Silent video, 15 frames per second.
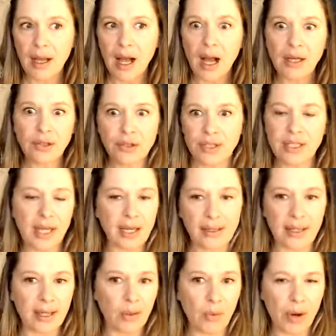
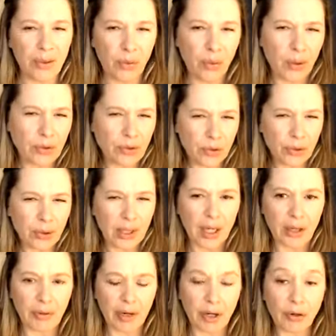understanding whether we're truly
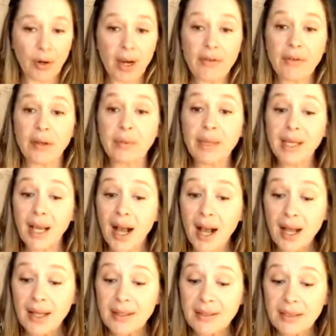hungry or craving
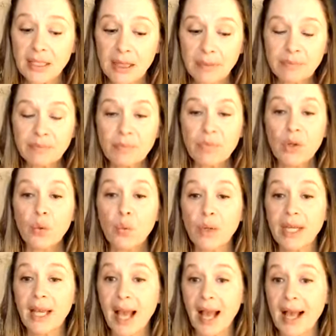because
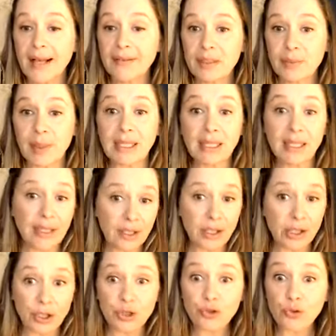we have spent
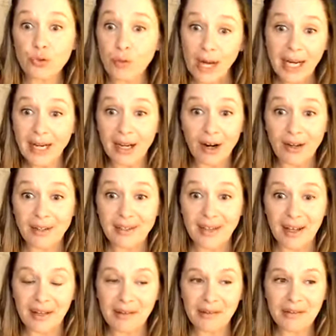years training
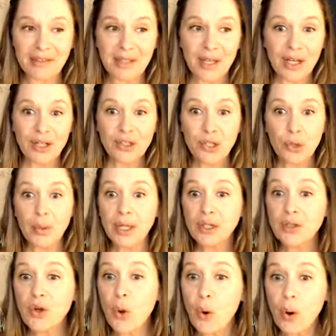ourselves to
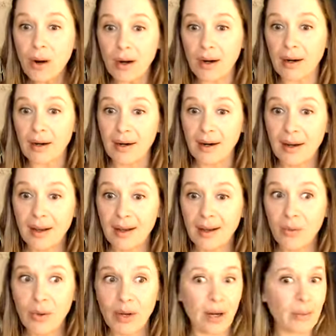ignore
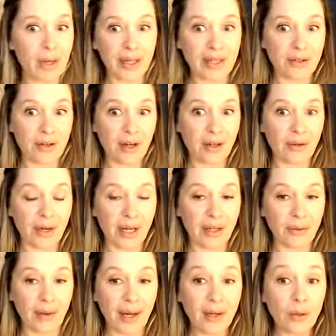when our bodies are hungry,
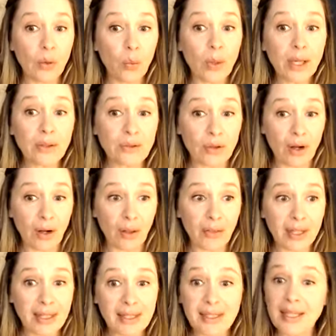right? We also call
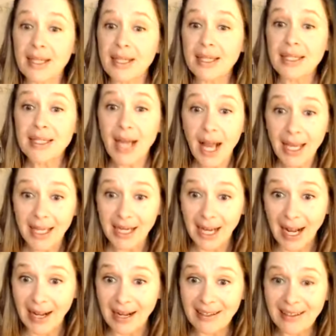this
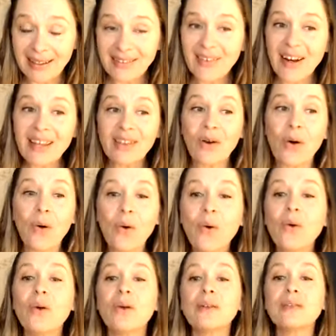dieting, right? The
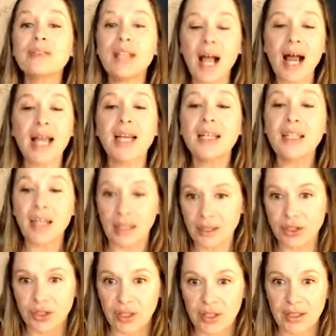whole diet
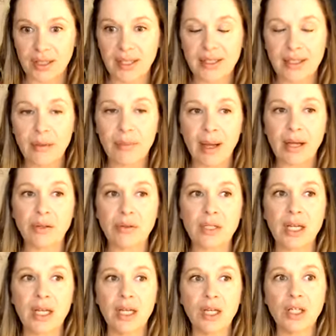culture is about
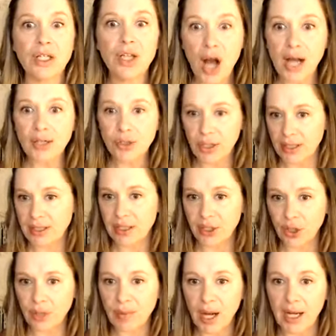not trusting
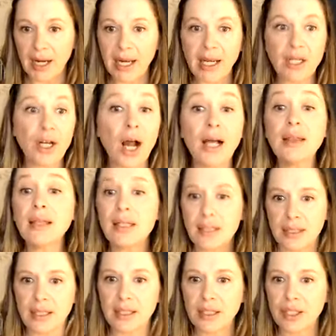your body, not
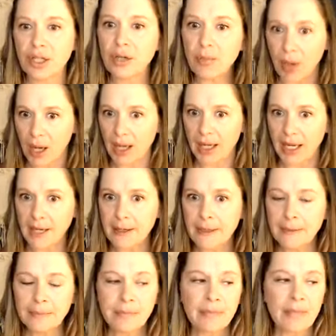listening to your body.
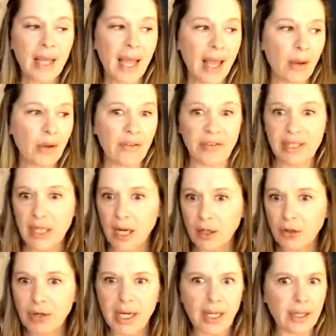If it's
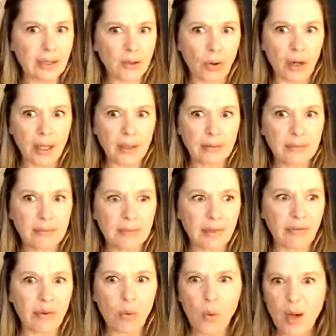hungry, ignore it.
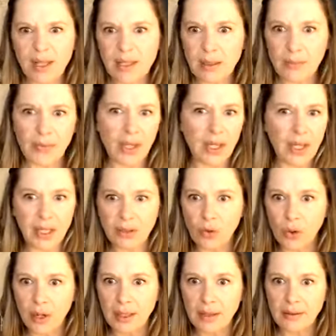If it wants something,
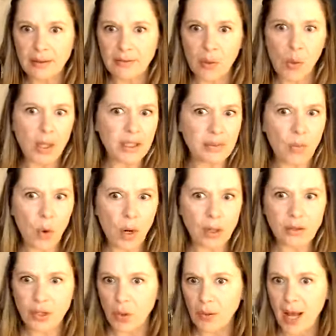ignore it. If it wants more,
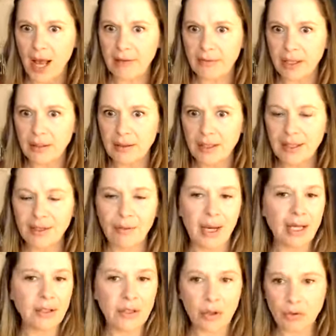don't have it,
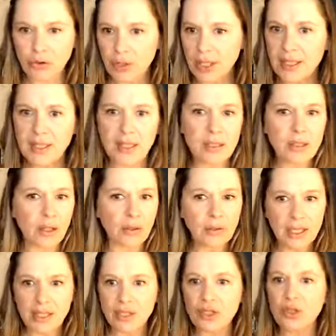right? Don't trust it, don't
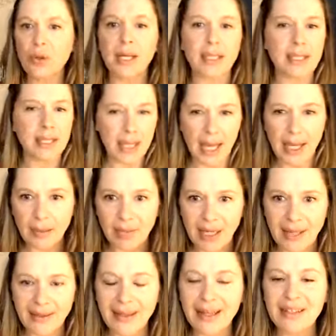listen to it. It's the
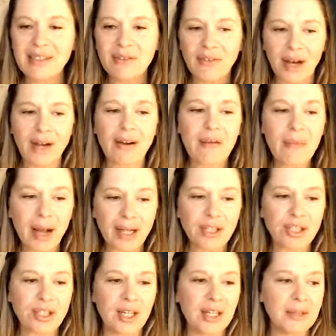enemy. That is very
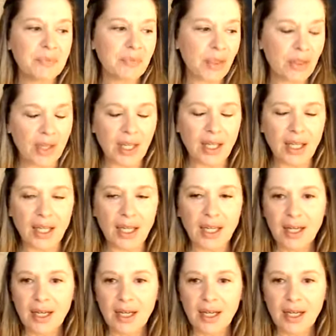much the